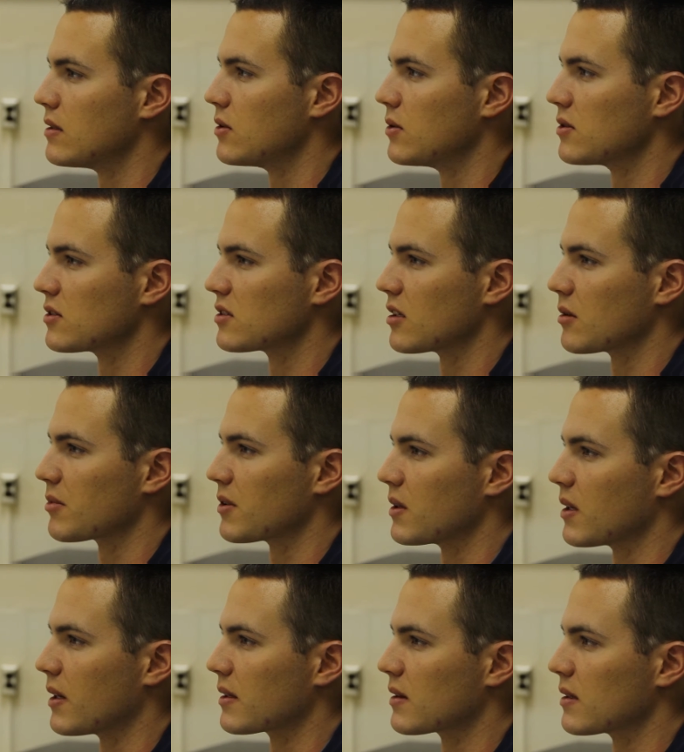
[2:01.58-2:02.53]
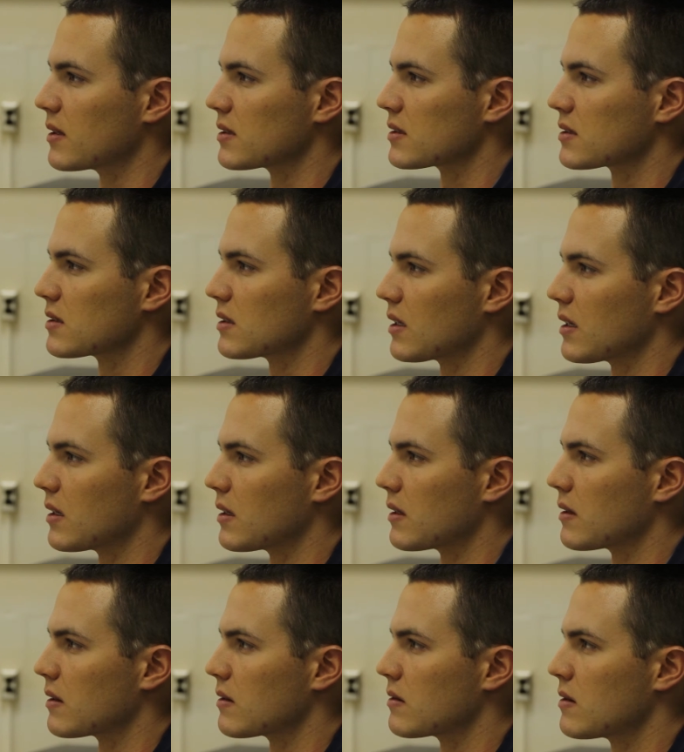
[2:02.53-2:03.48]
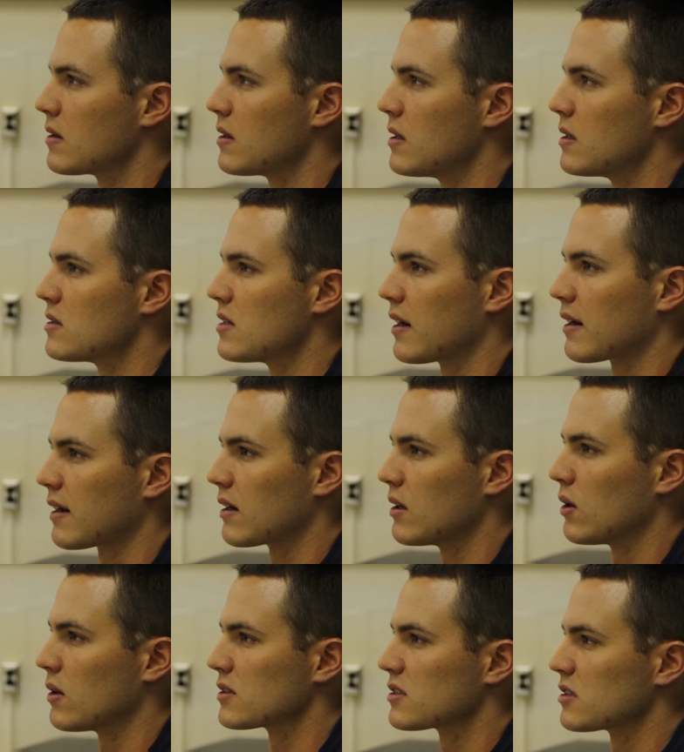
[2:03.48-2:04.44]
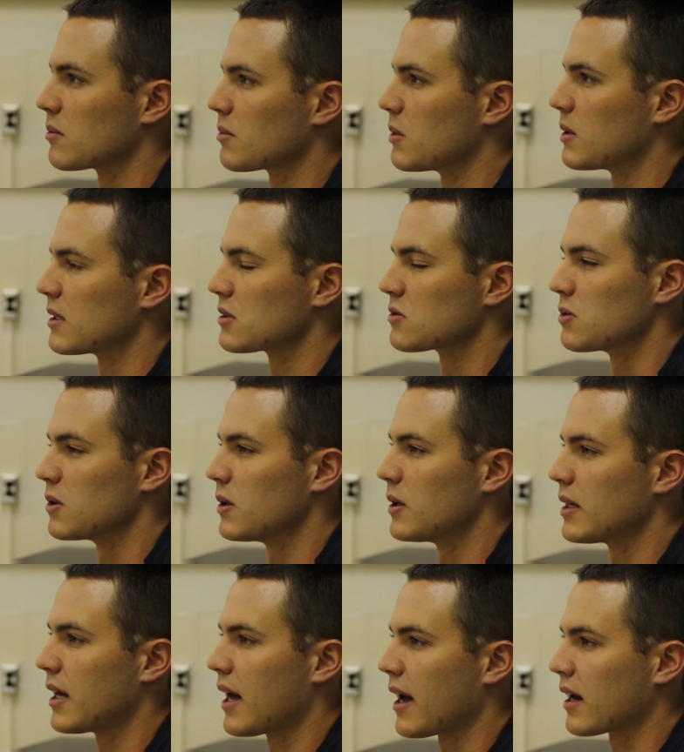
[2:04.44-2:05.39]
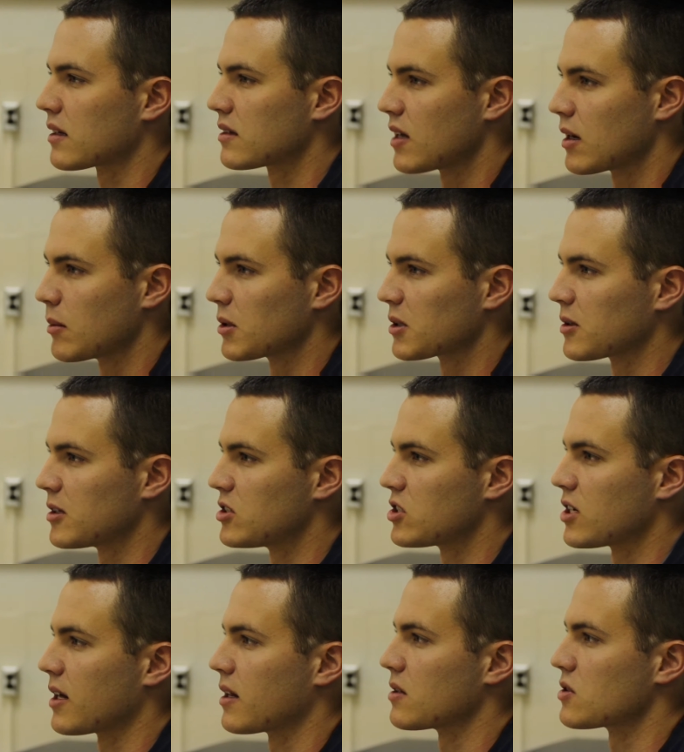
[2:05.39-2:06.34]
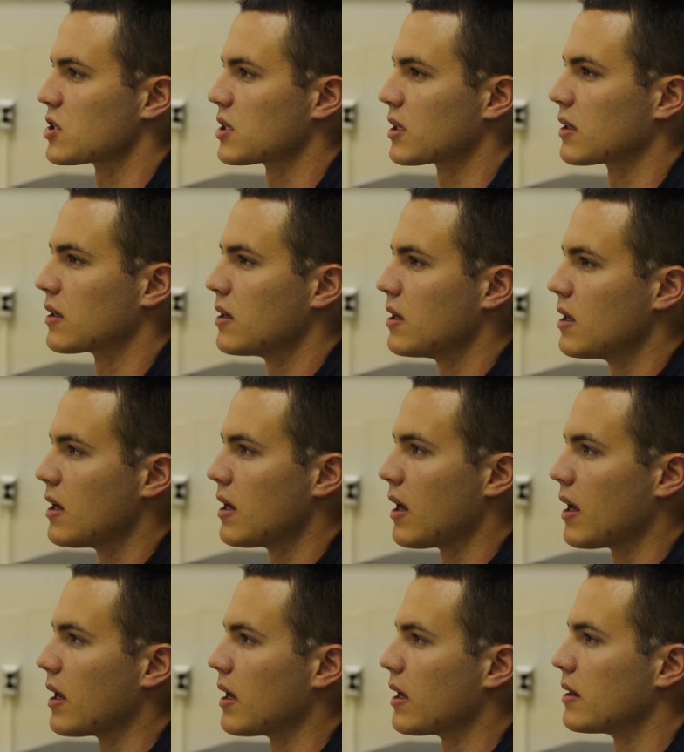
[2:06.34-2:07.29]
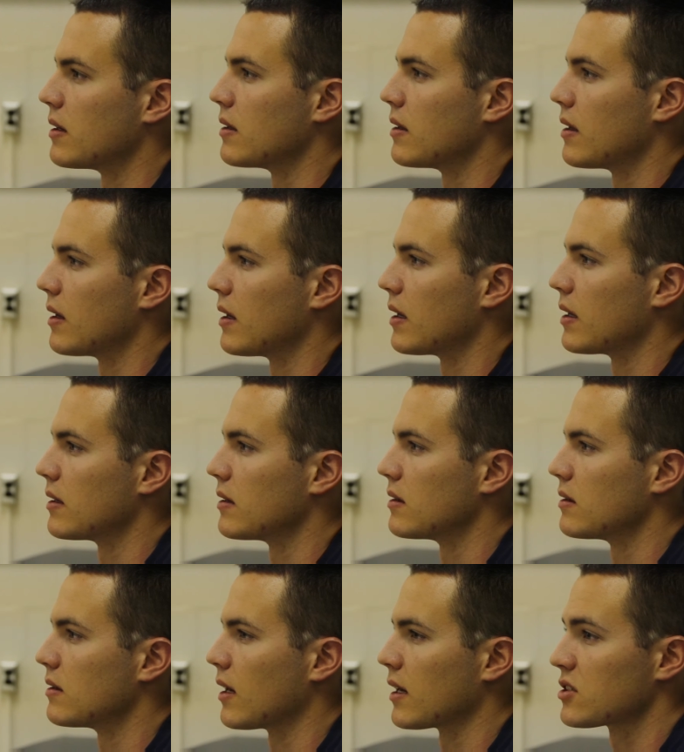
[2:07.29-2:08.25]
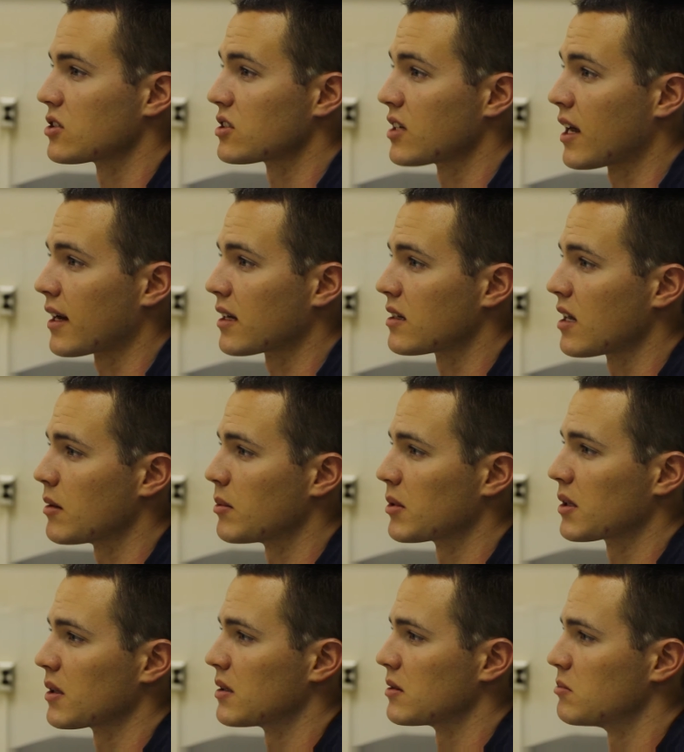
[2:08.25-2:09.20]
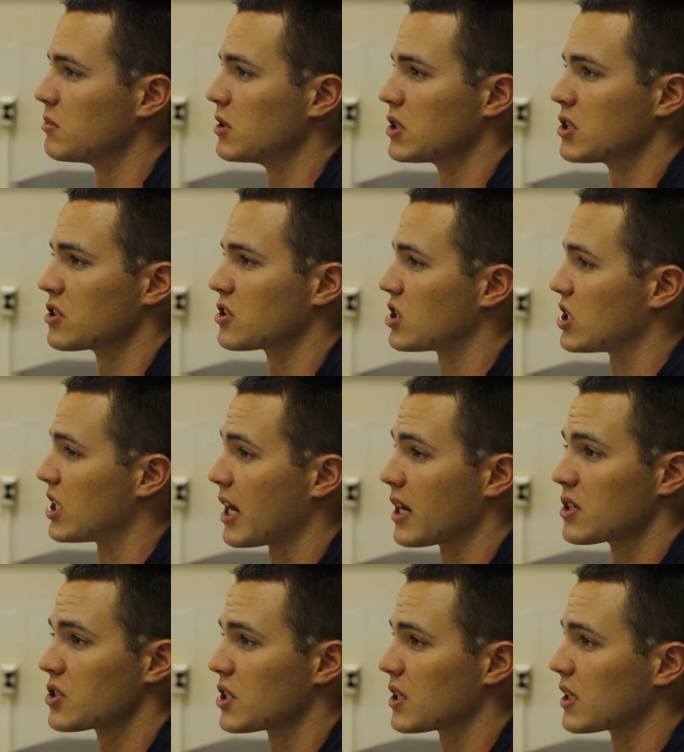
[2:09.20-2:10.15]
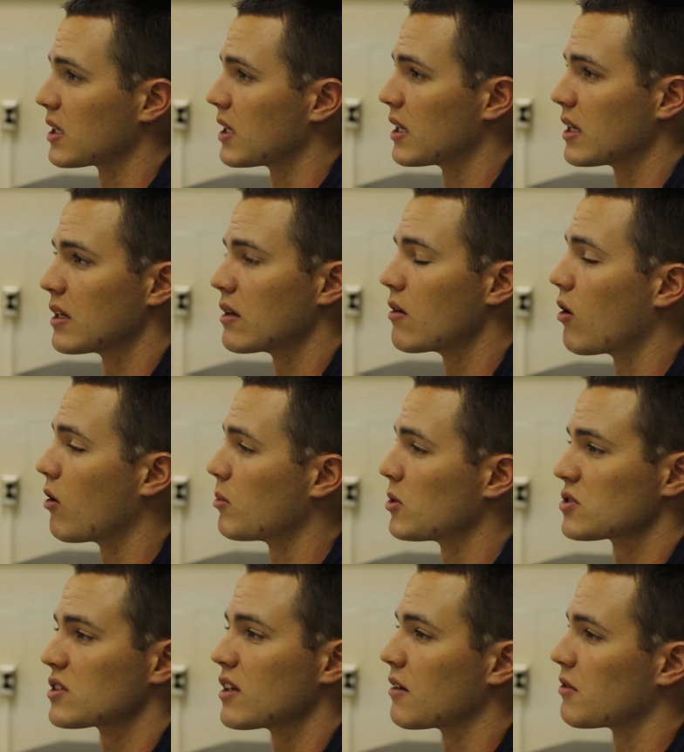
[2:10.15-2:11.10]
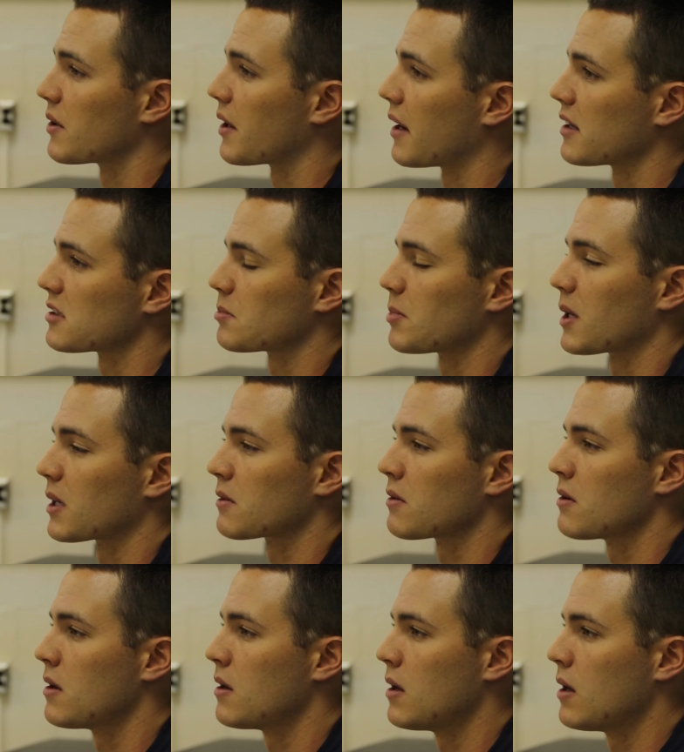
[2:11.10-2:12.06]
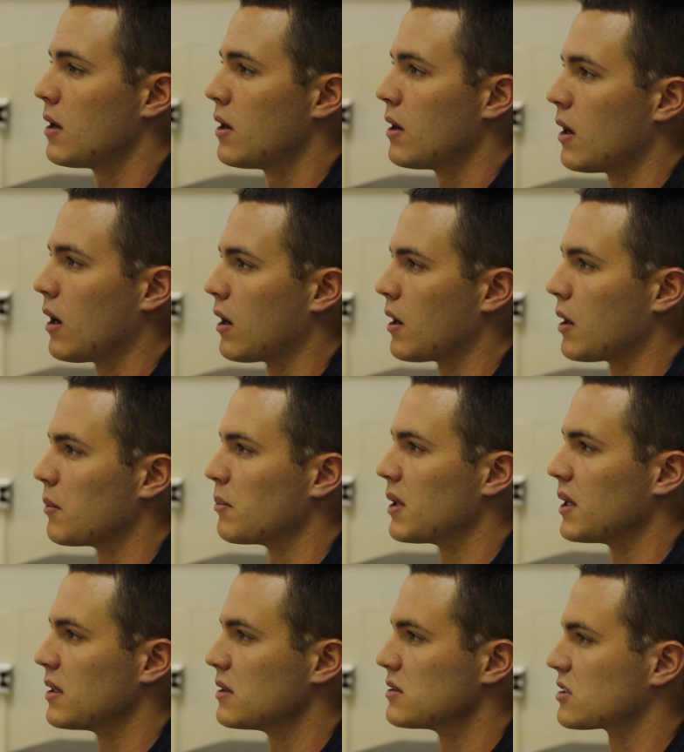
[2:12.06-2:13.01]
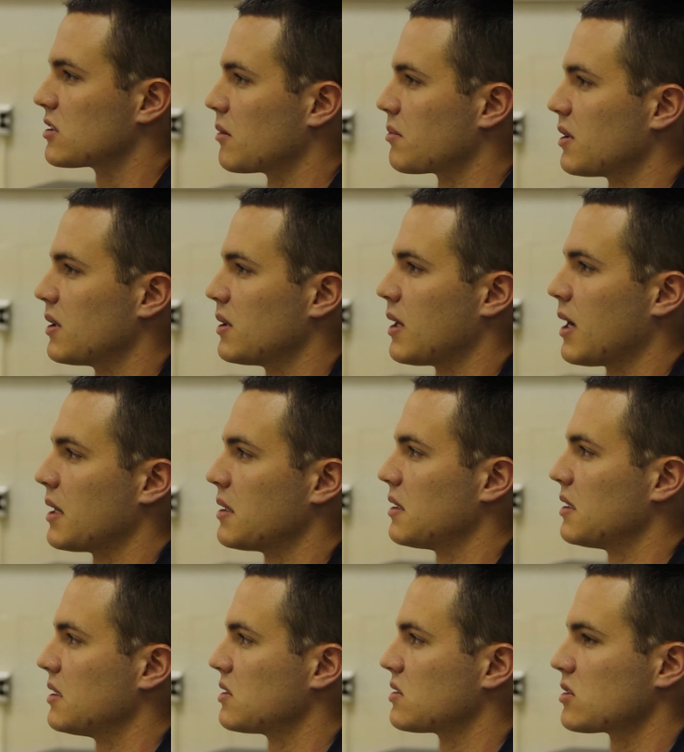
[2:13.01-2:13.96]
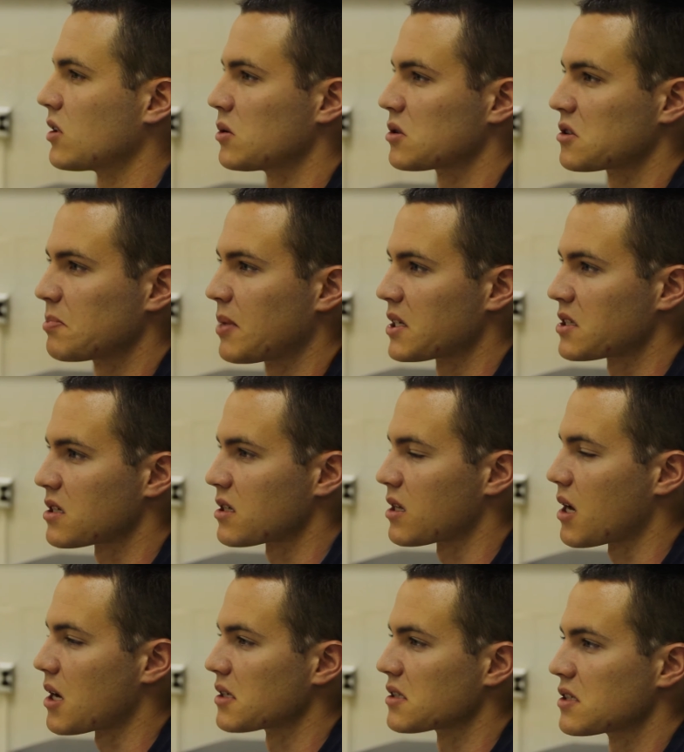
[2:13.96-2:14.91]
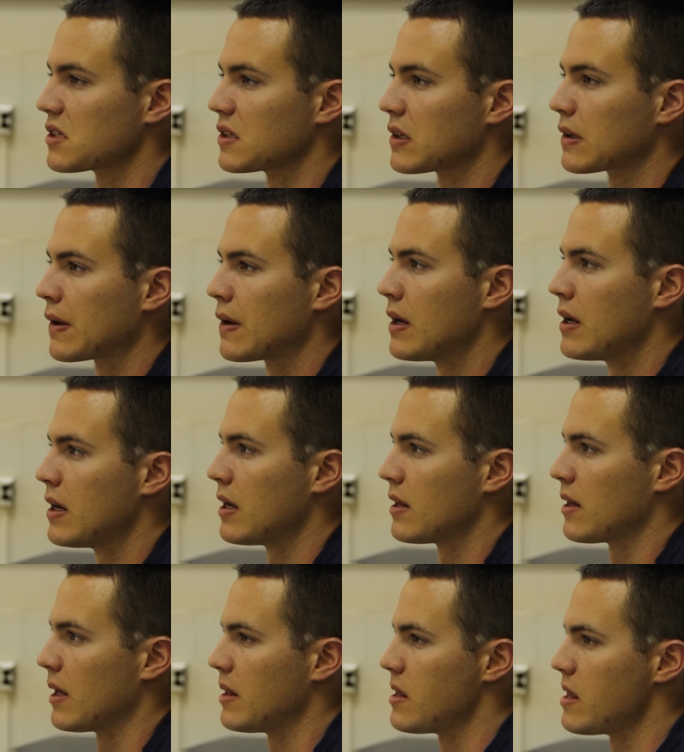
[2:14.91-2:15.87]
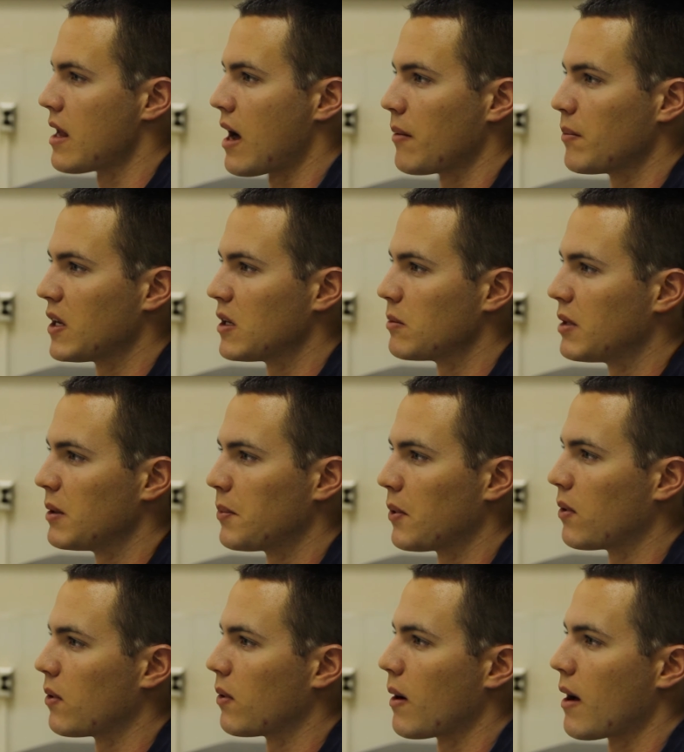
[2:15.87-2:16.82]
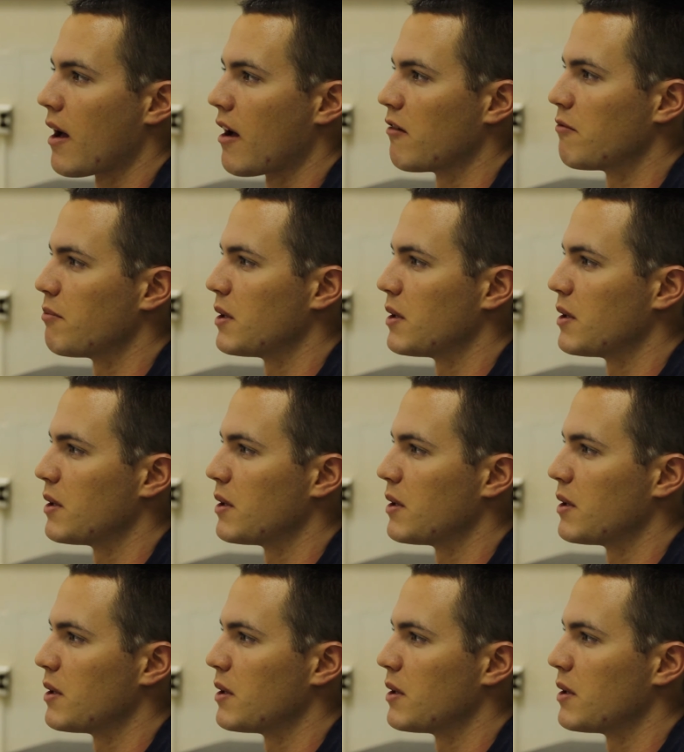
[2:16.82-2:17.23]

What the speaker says: doing something like this and taking on something that's really academically challenging, and not just academically, but just challenging in almost every aspect. And something that is so specialized and that not many people have